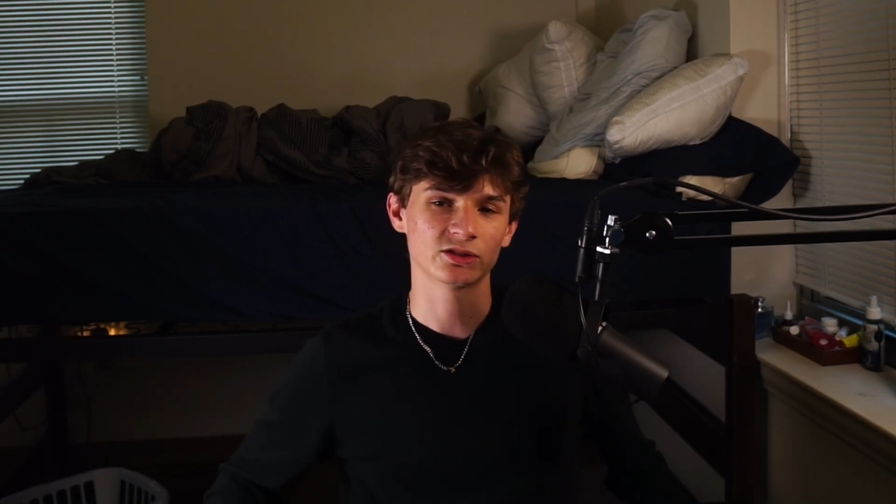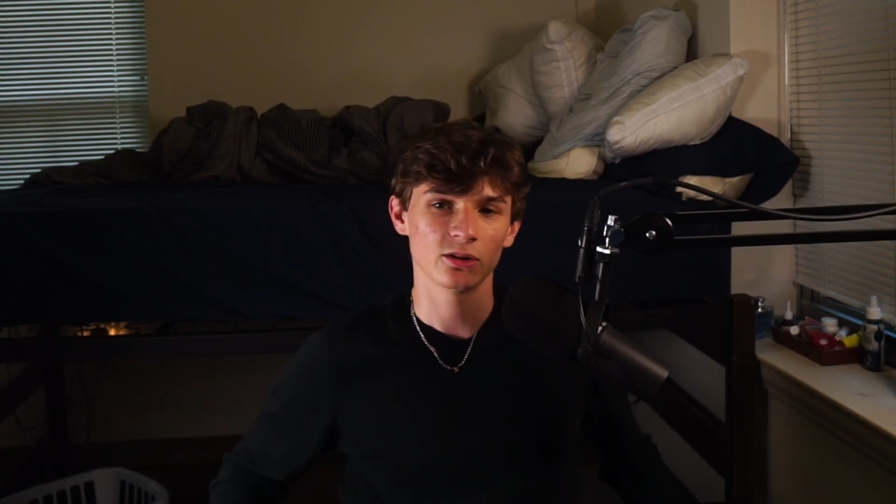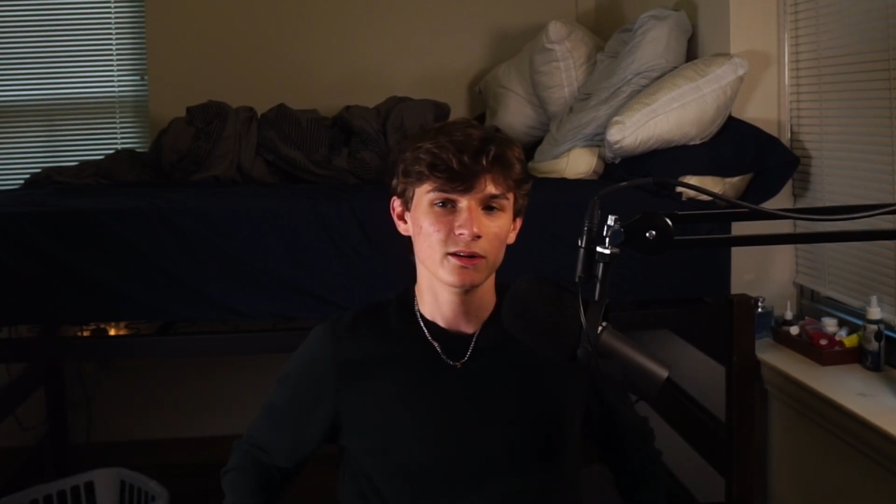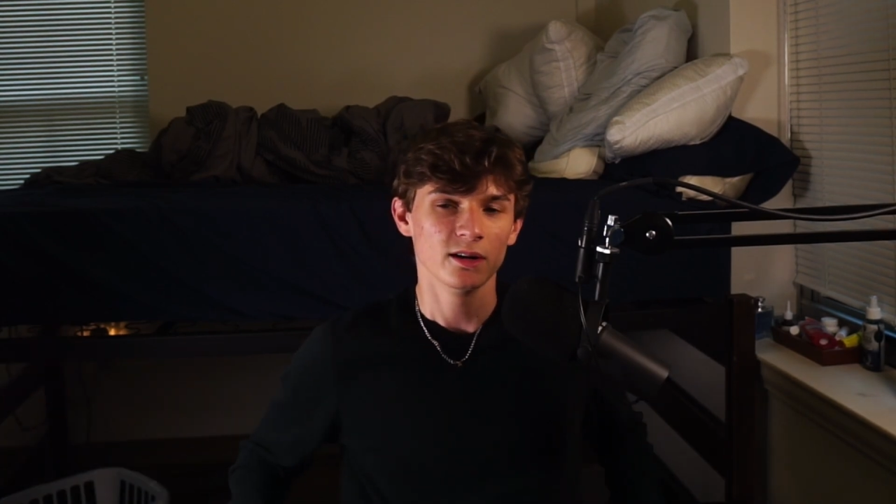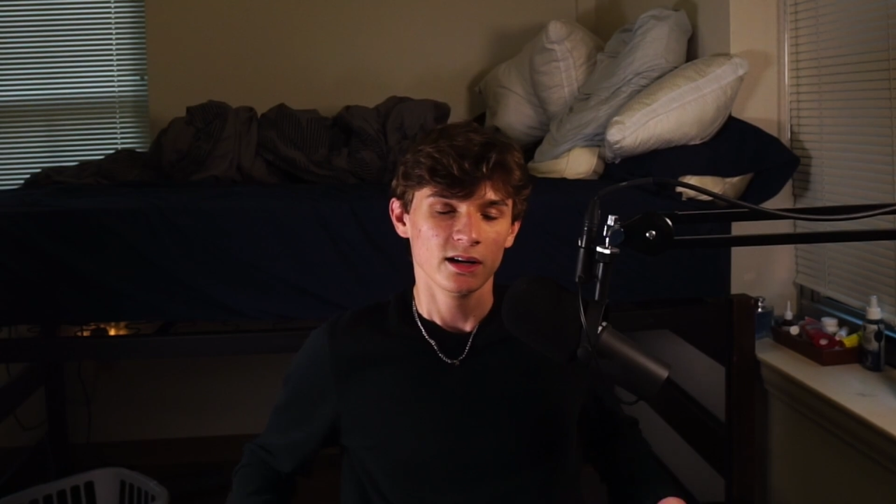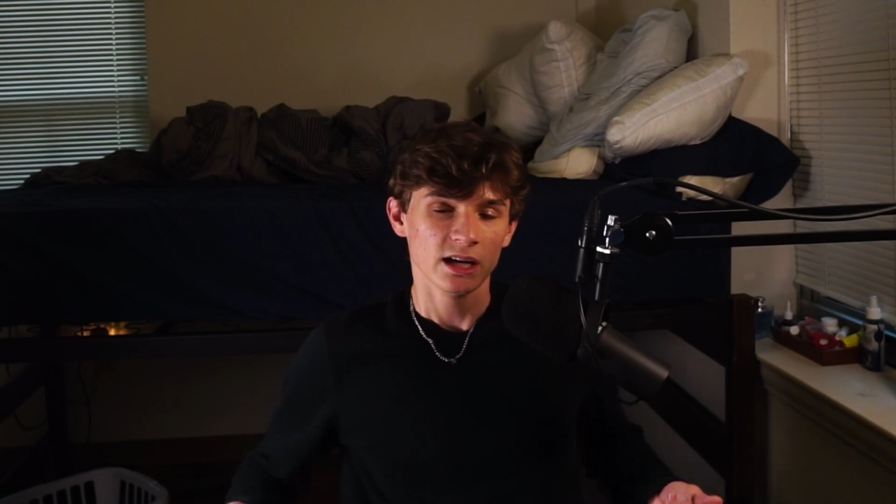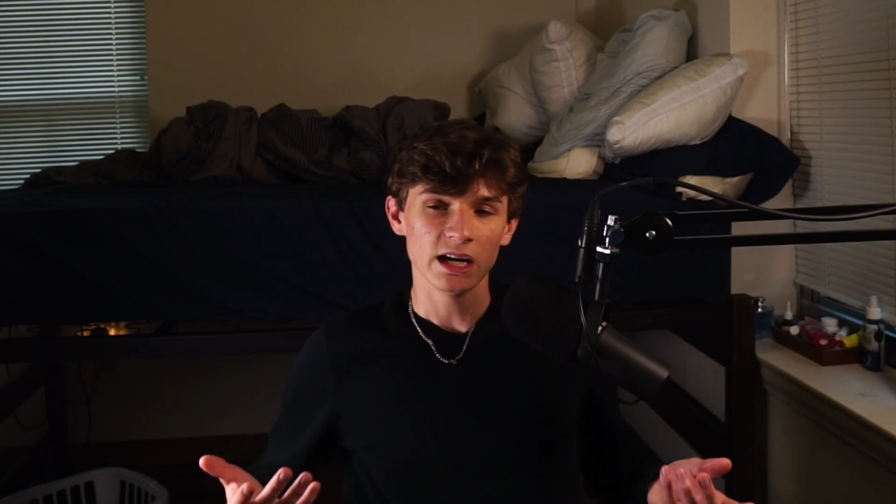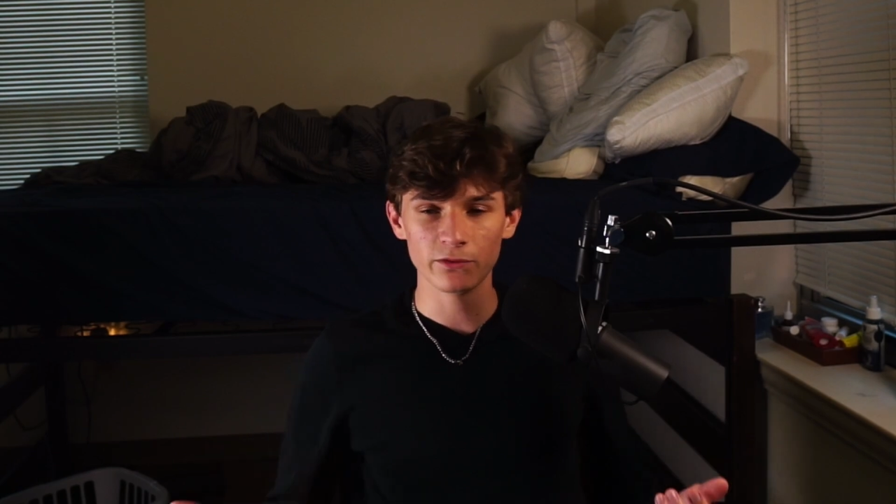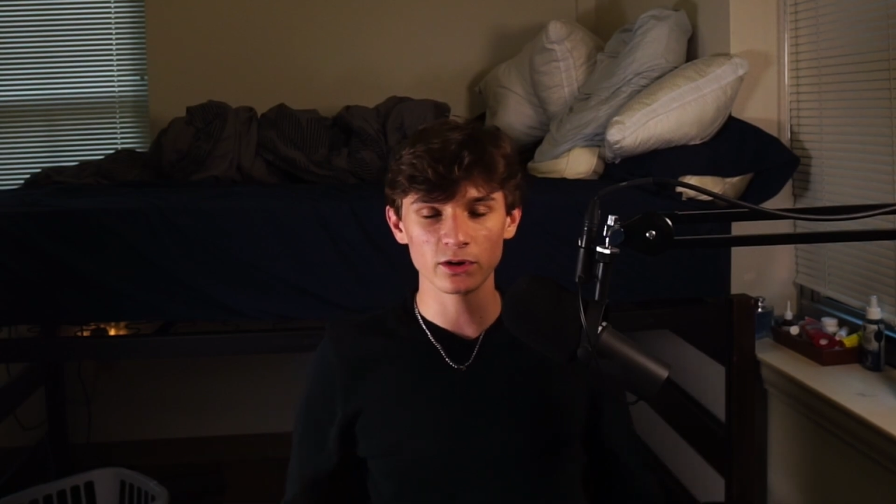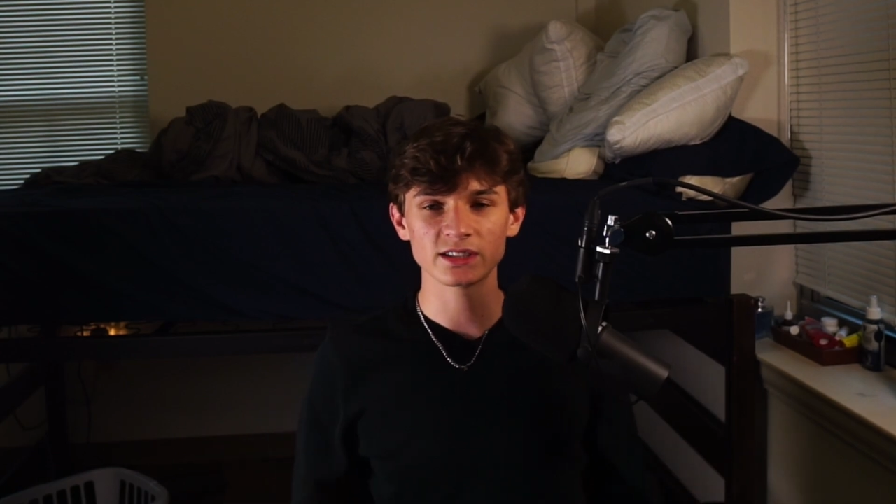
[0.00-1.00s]
So
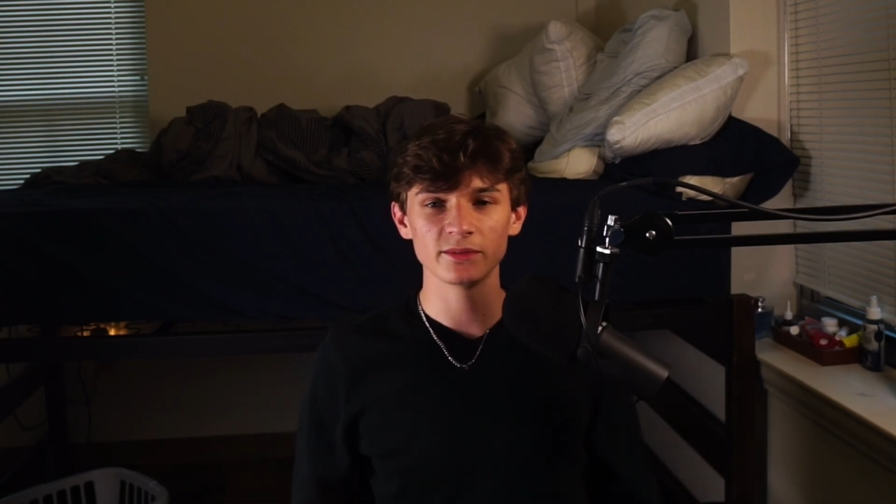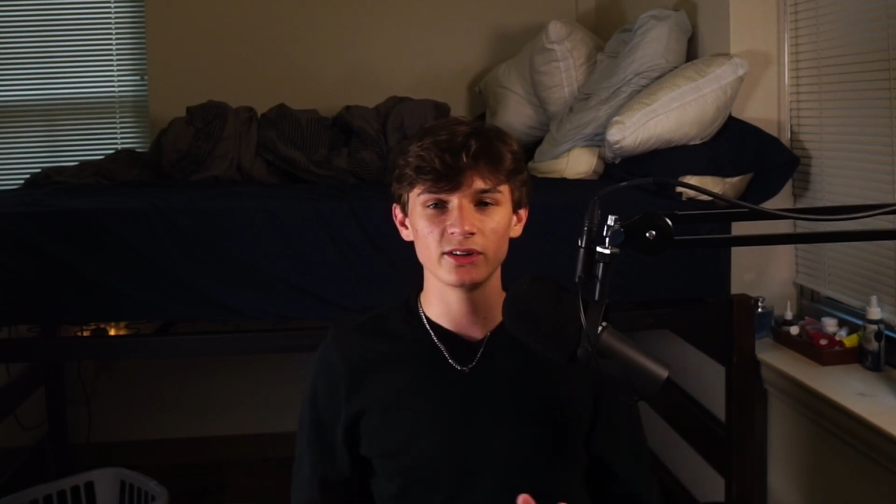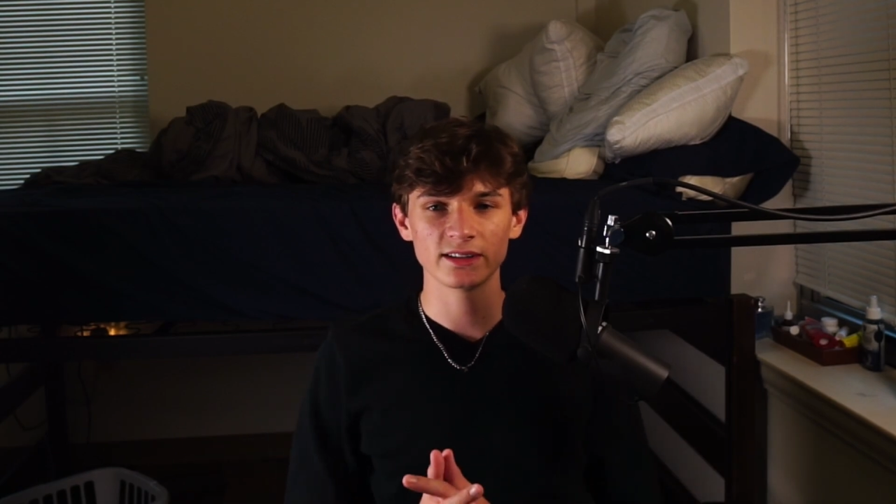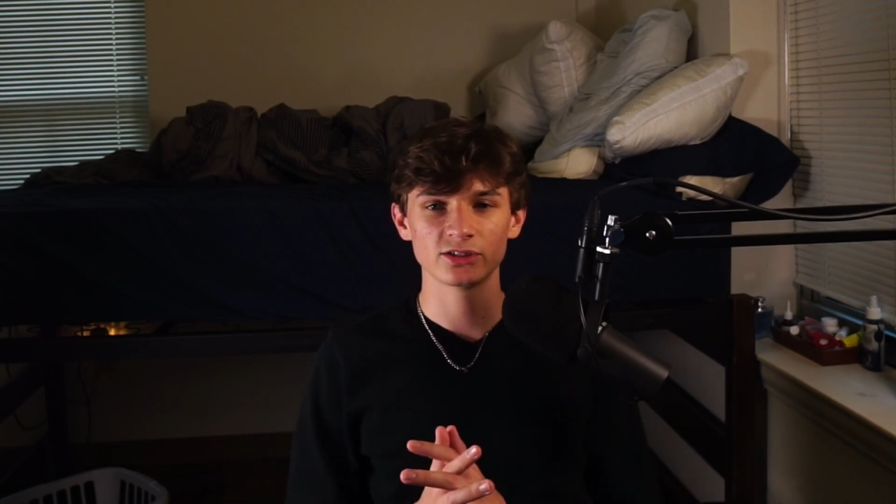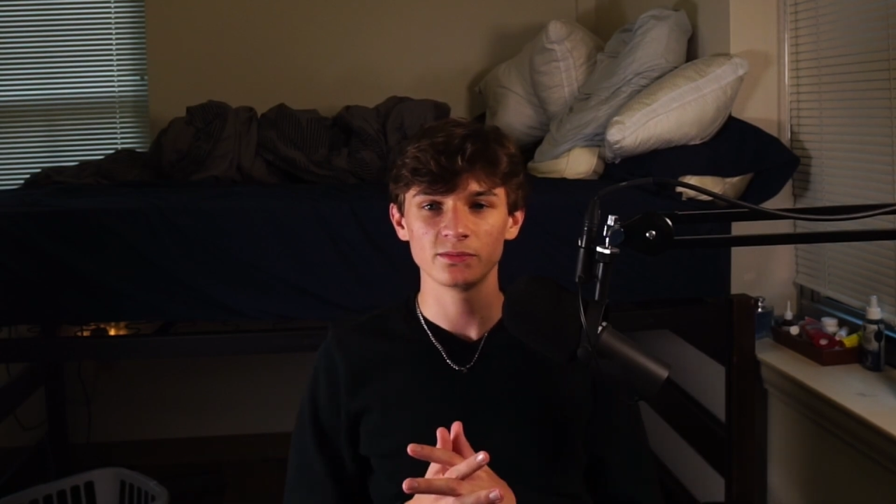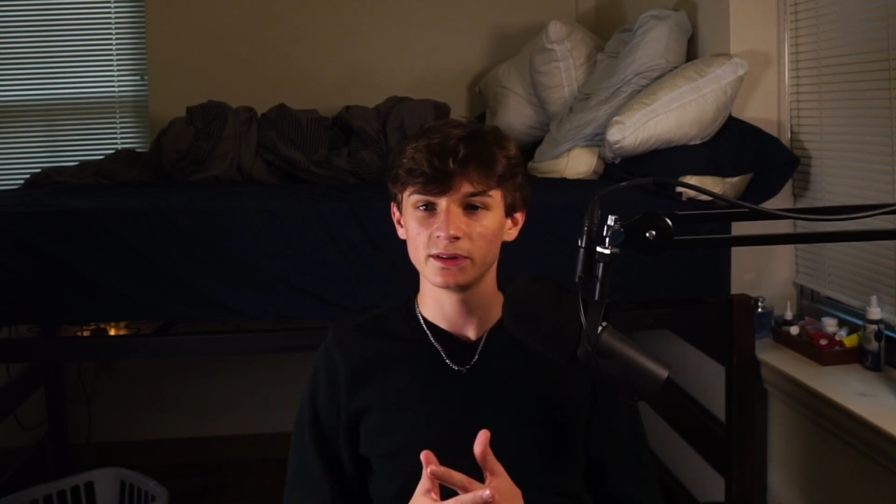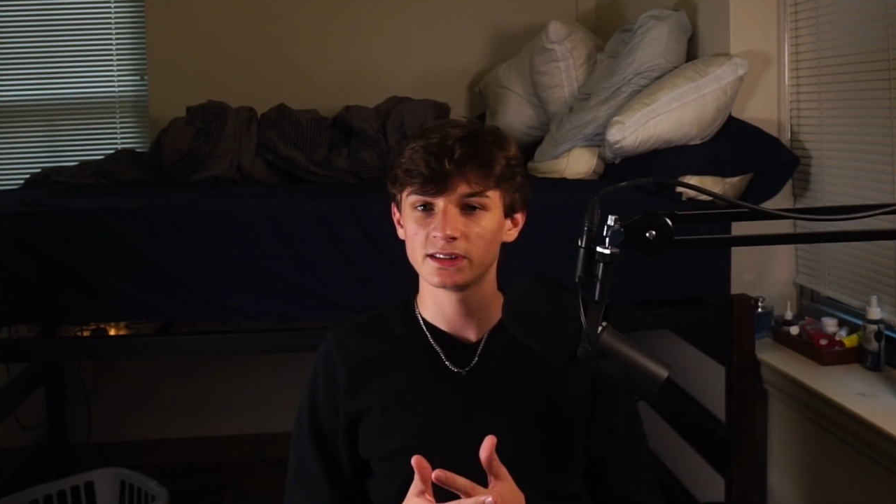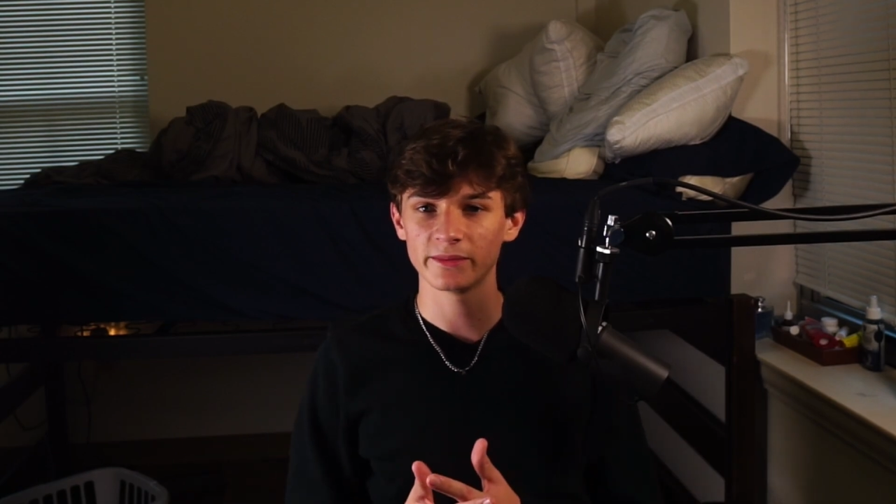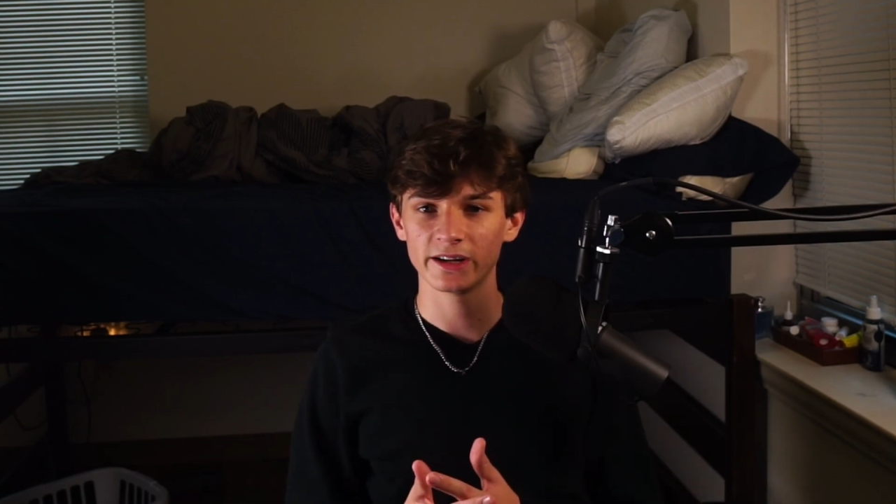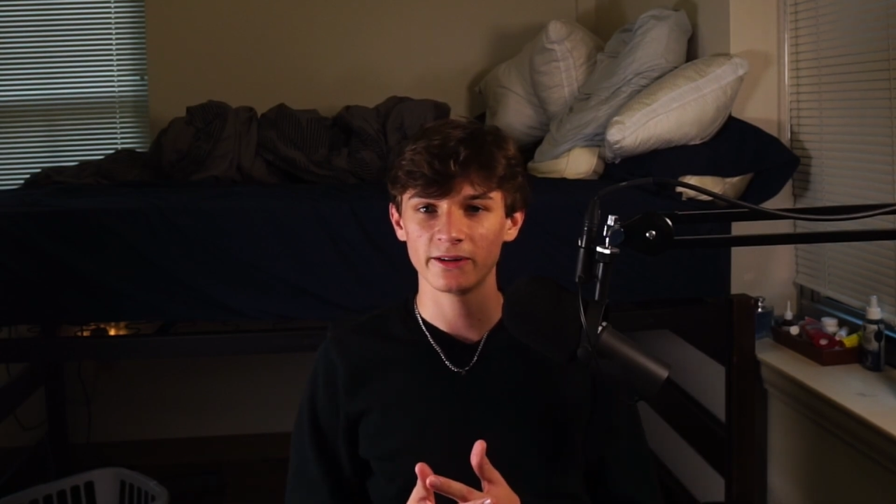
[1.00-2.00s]
if you want to see me do that too, please
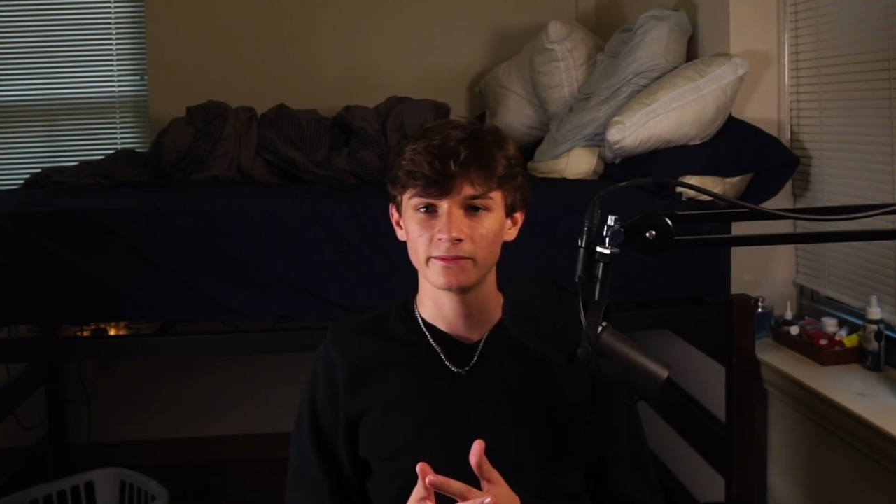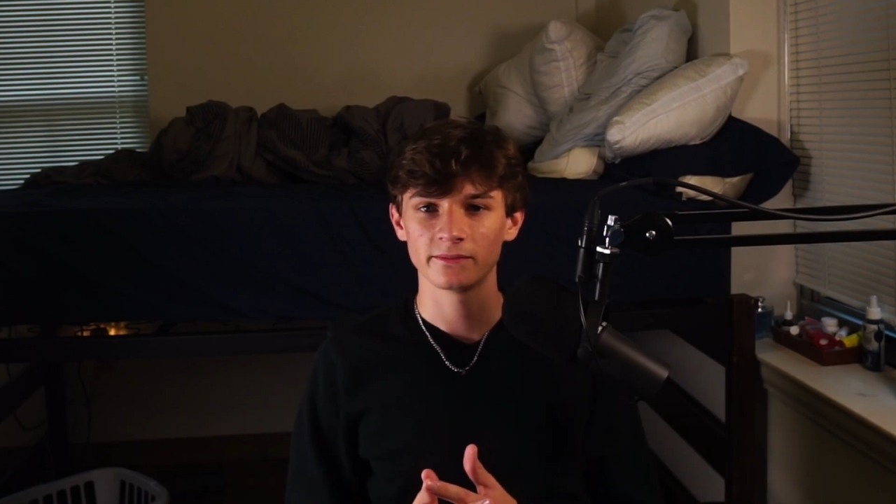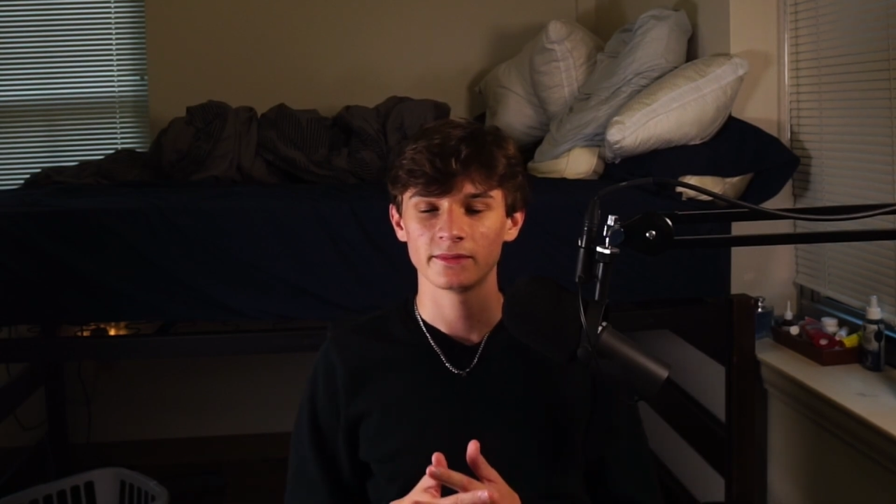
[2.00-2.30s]
let me know.